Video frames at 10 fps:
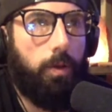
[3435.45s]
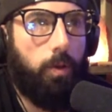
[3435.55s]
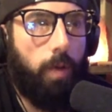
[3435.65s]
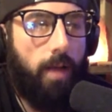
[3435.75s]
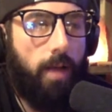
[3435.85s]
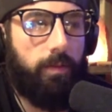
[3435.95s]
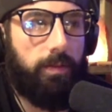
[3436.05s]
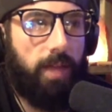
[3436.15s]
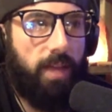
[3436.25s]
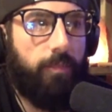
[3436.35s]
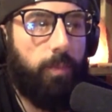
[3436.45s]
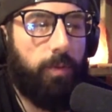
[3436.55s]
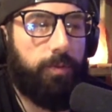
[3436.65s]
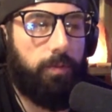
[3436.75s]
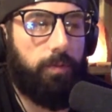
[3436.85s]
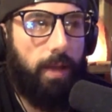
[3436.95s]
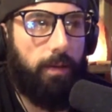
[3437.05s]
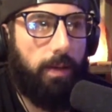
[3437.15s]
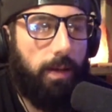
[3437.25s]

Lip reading: who have a life built around it.